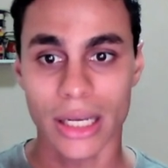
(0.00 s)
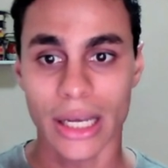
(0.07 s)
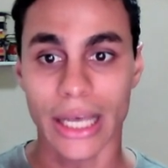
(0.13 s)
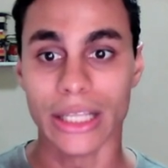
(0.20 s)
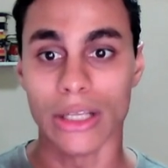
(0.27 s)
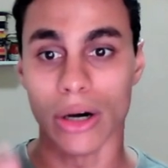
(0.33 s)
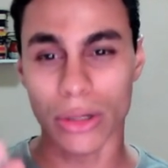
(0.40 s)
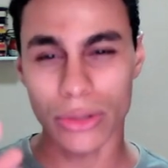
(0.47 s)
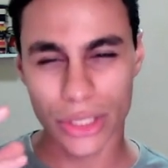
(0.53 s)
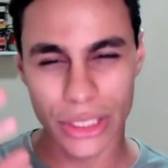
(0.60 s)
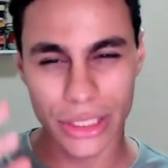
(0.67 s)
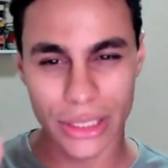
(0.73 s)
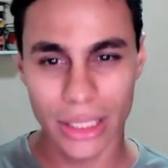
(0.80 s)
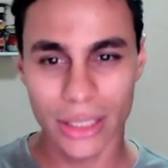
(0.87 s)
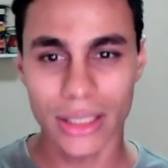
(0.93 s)
and
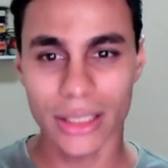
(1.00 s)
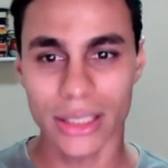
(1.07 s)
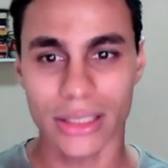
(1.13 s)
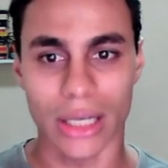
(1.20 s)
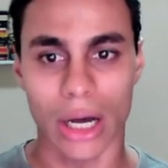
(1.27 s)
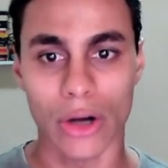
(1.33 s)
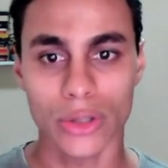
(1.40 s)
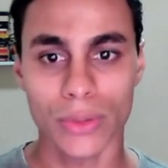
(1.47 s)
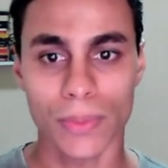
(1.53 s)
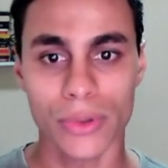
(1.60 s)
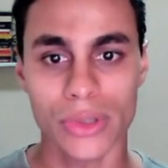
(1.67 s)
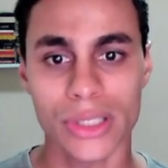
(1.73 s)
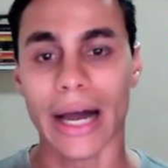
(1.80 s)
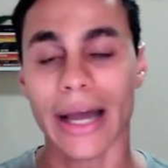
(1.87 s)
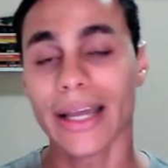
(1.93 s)
understanding these
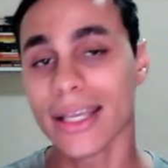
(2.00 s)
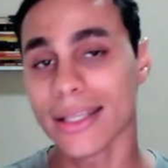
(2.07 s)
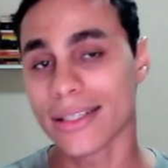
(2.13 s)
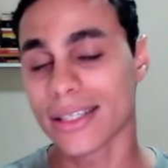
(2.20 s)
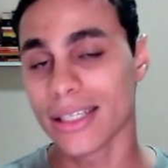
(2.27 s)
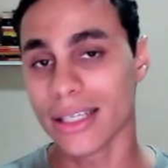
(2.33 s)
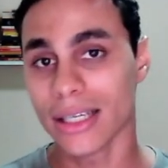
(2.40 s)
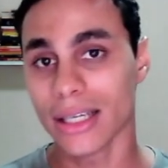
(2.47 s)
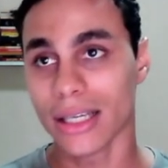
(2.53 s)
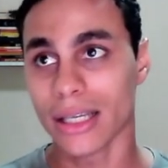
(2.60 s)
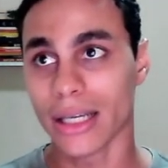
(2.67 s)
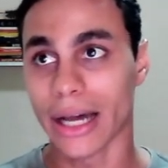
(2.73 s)
outputs, I can see